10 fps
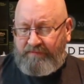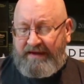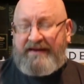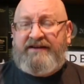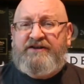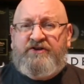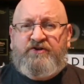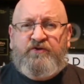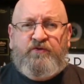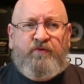In addition
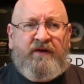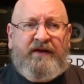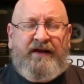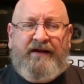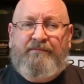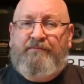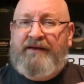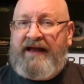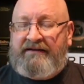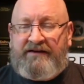to
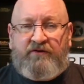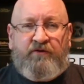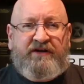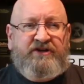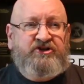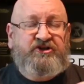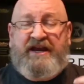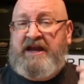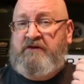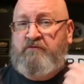black licorice
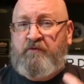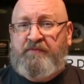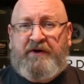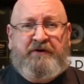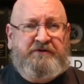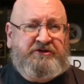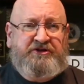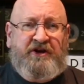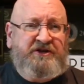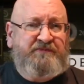and root beer and
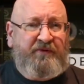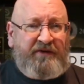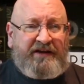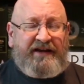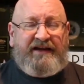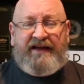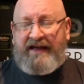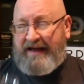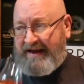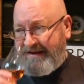sarsaparilla,
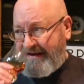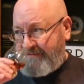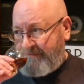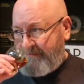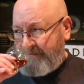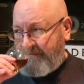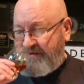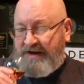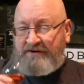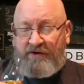I
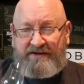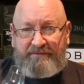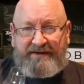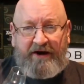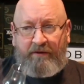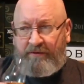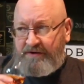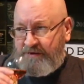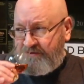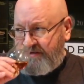do get some caramel
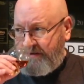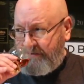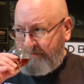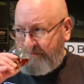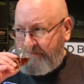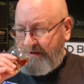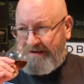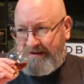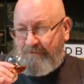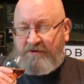notes.
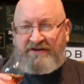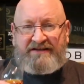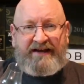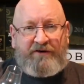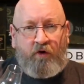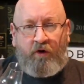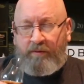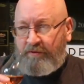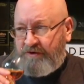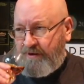There's a slight
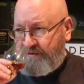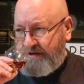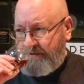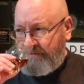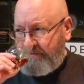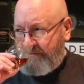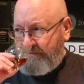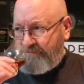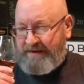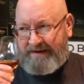herbal note.
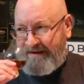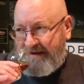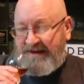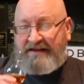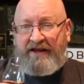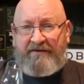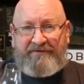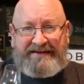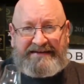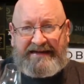Get a lot of
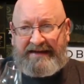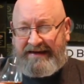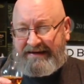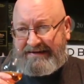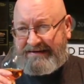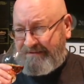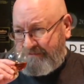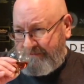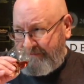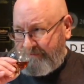vanilla.
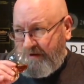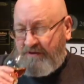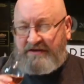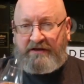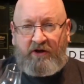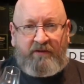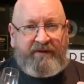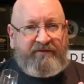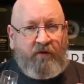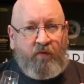There's a little
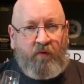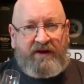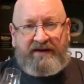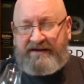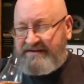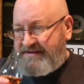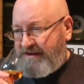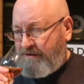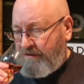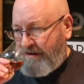bit of a woodiness
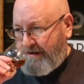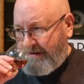there.